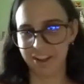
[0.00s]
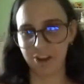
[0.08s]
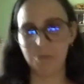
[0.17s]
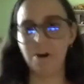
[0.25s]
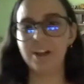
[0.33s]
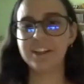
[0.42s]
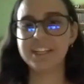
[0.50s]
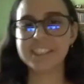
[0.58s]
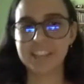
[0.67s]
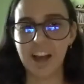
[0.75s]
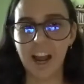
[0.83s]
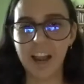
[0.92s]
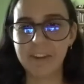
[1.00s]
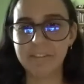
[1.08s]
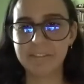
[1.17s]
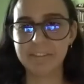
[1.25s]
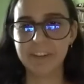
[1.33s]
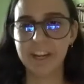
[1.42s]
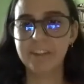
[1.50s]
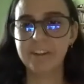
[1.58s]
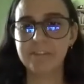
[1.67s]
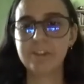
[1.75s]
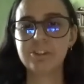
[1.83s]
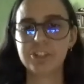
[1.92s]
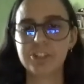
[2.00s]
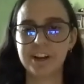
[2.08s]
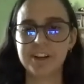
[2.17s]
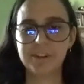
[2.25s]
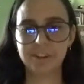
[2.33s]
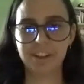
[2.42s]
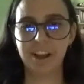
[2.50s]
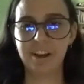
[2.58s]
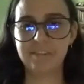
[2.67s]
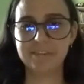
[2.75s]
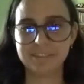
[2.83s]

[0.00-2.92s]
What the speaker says: quality time, even if you share your love